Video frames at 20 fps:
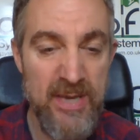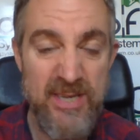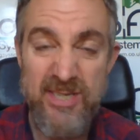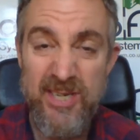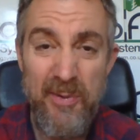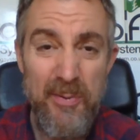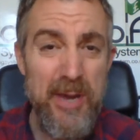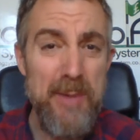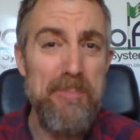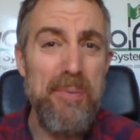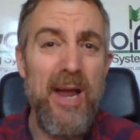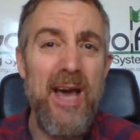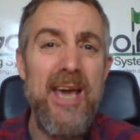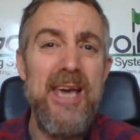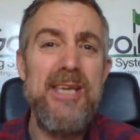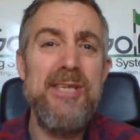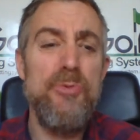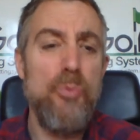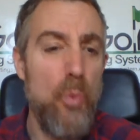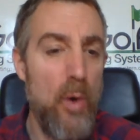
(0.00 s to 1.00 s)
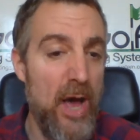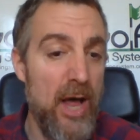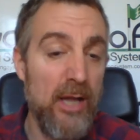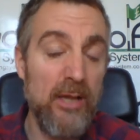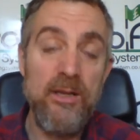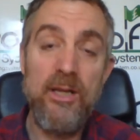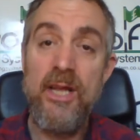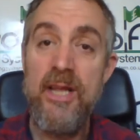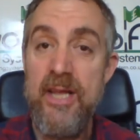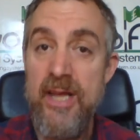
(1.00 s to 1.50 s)
So he plays
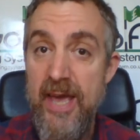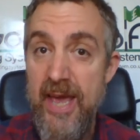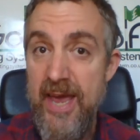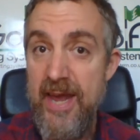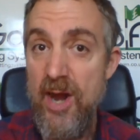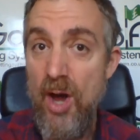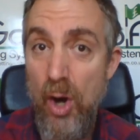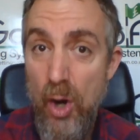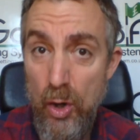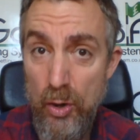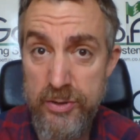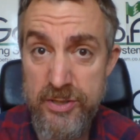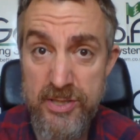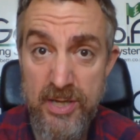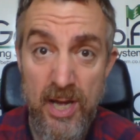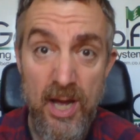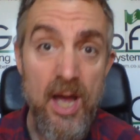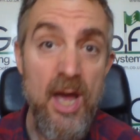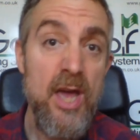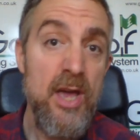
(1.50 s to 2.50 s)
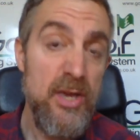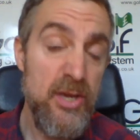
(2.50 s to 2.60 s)
well in hotter,